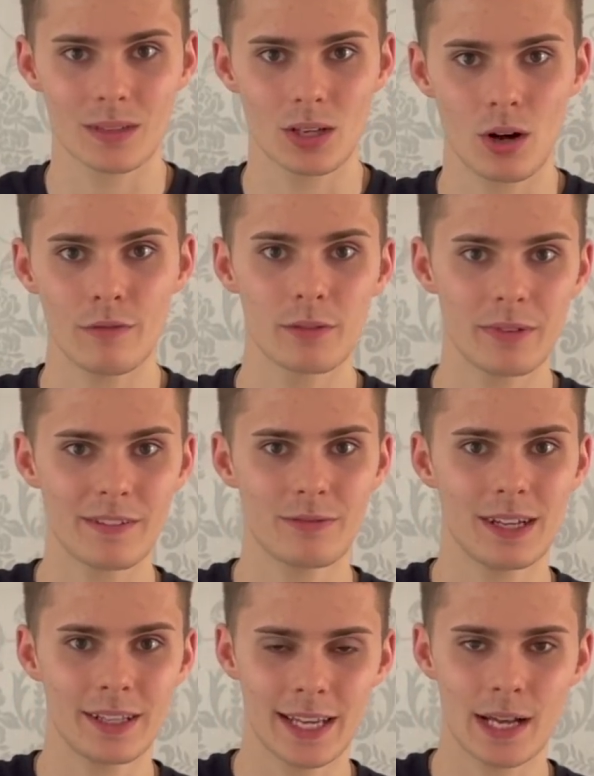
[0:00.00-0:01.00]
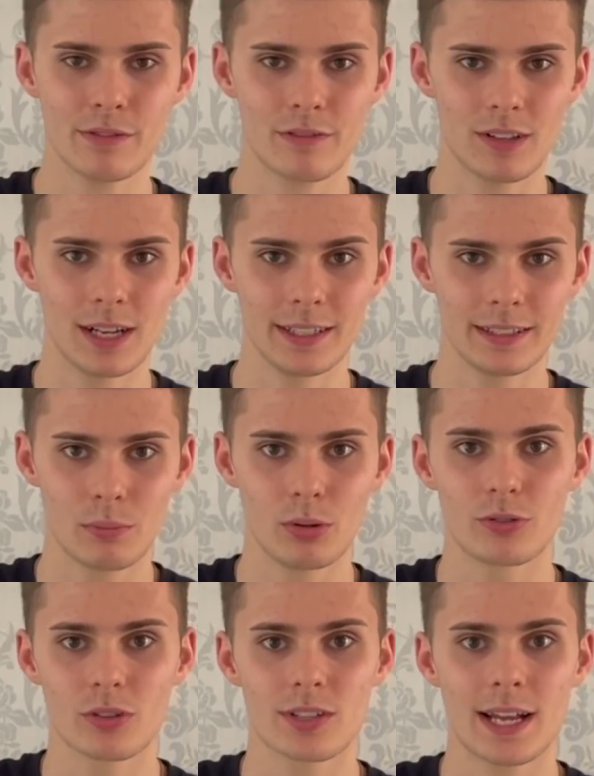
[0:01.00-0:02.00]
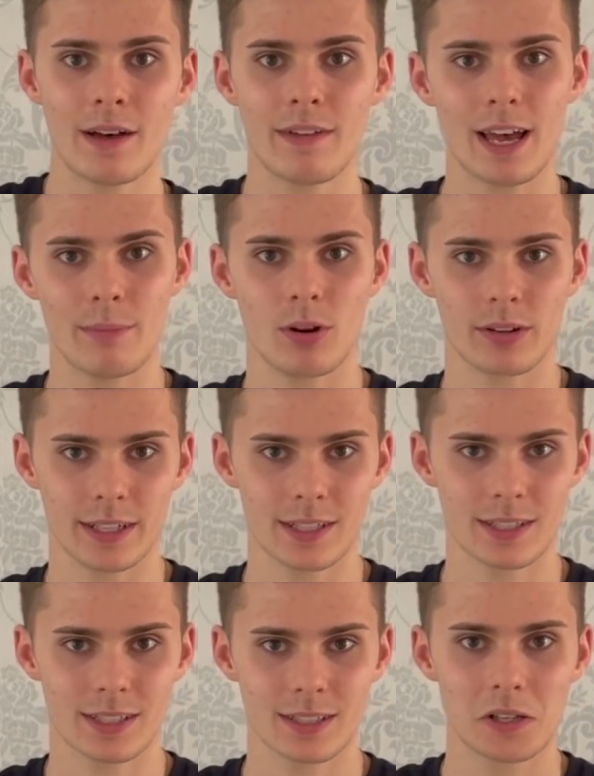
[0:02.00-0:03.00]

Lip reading: of the Vaporfly and the Alphafly, but doesn't have air pockets.